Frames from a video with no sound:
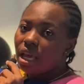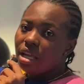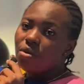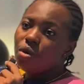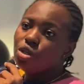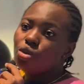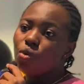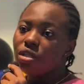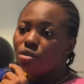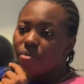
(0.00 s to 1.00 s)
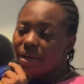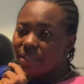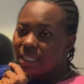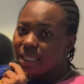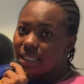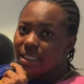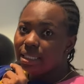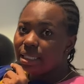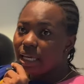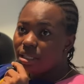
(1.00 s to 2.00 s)
Anyway, so once you buy your ticket, it
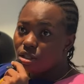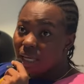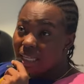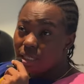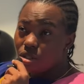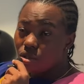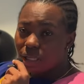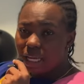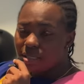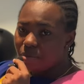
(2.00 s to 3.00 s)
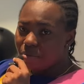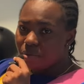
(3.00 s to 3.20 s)
is $80, $80 per